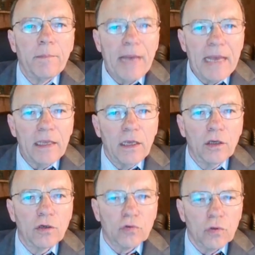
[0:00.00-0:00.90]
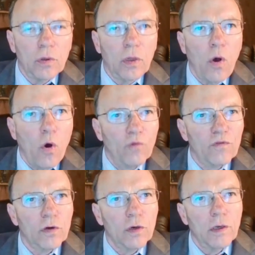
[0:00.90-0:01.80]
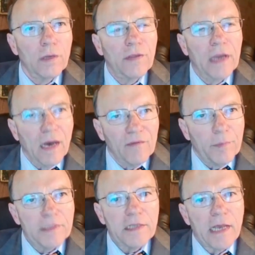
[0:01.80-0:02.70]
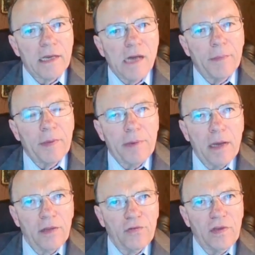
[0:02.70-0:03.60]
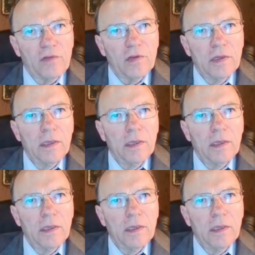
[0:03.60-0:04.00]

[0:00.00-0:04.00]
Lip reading: banking control over the government's economic policies.